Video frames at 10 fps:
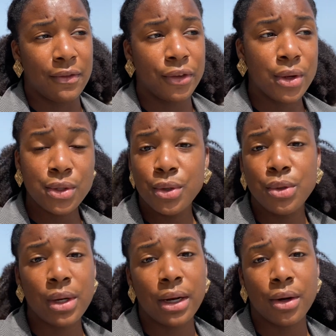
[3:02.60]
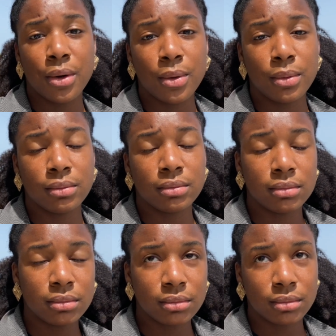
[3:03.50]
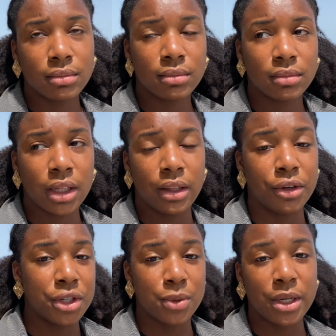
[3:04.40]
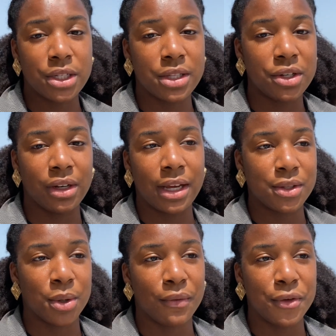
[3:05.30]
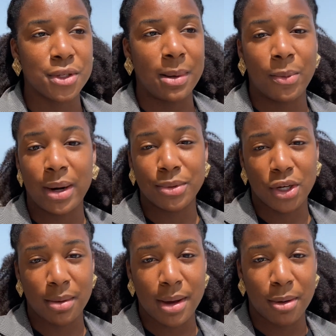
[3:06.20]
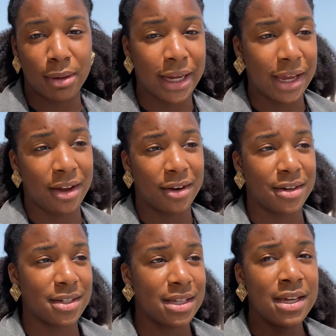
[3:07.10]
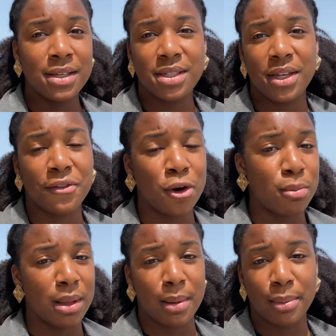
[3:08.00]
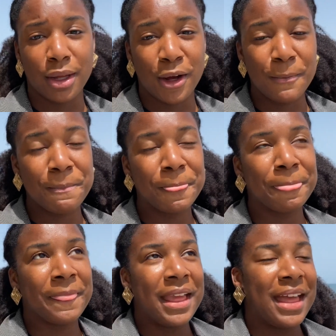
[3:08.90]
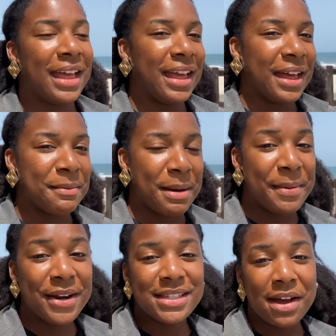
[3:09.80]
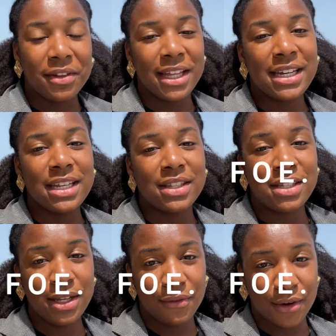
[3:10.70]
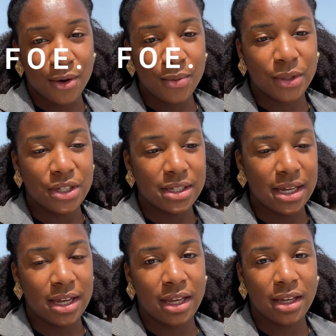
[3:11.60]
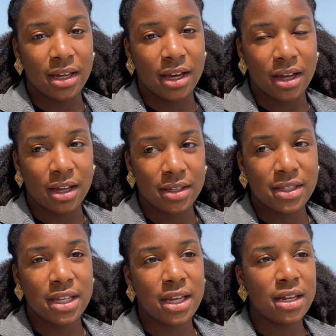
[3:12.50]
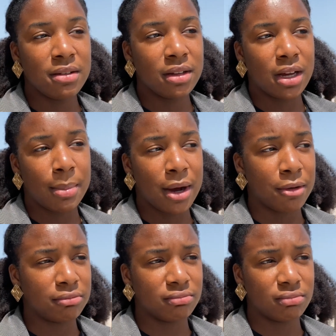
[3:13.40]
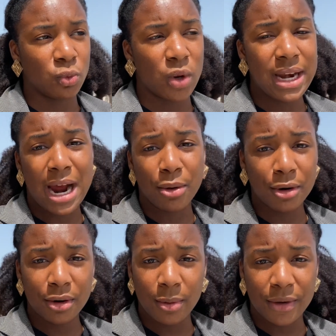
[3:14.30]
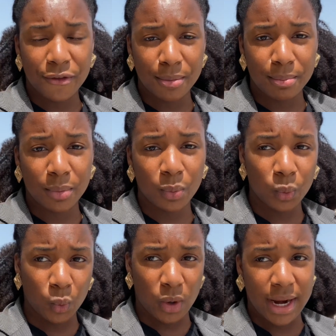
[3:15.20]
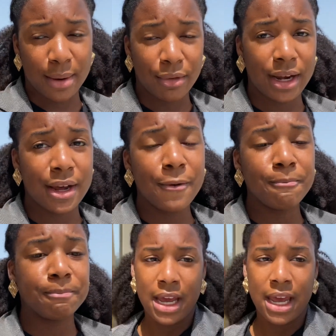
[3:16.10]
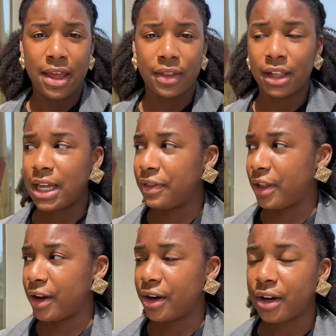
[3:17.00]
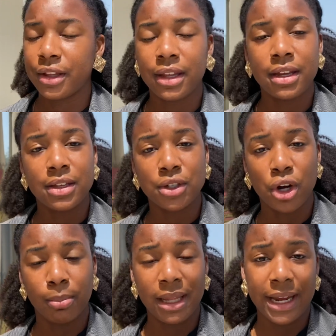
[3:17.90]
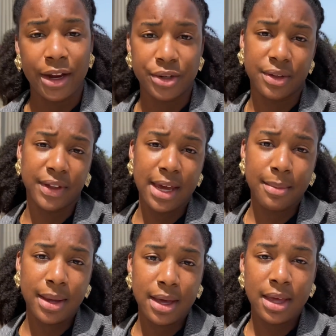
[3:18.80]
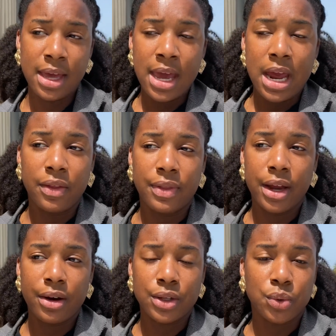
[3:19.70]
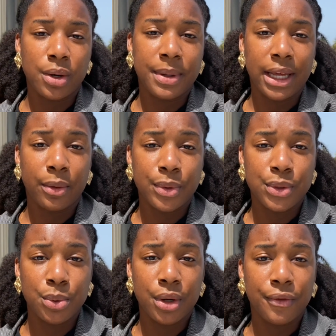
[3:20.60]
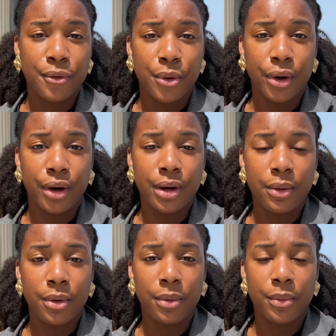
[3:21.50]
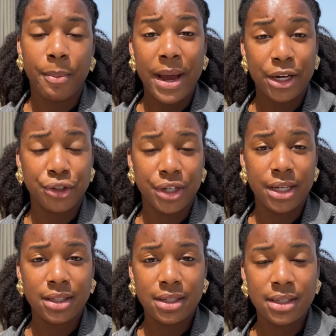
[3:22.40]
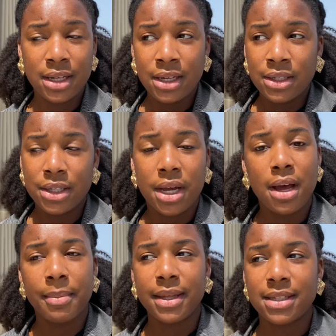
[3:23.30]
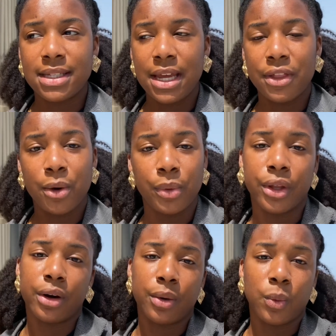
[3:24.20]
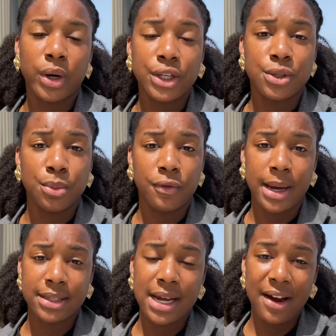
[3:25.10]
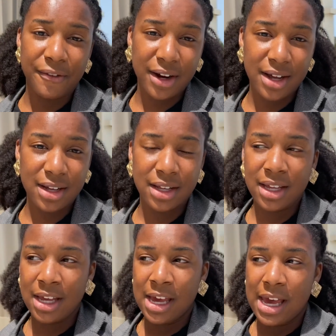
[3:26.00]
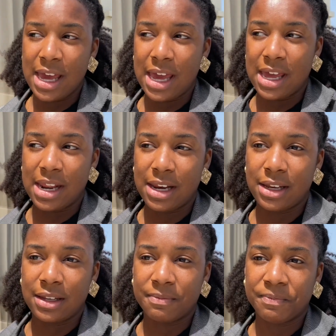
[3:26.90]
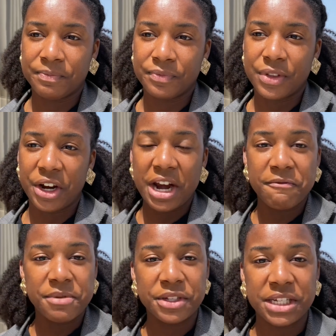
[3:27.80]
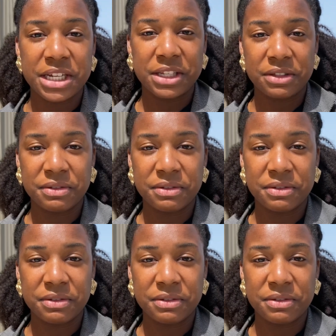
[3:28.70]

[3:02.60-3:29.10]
for those of you who do not know, and then you're just watching this and you're like so confused about what I'm talking about Black Acres, Sifo, blah, blah, blah. My parents have a land in Sifo, which is a uh, city about one hour away from where I am right now. And the land there, it's called Black Acres of the Gambia. And there it's going to be like a resort for re- repatriates to come and stay there when they're wanting to move back to Africa. And they're kind of building it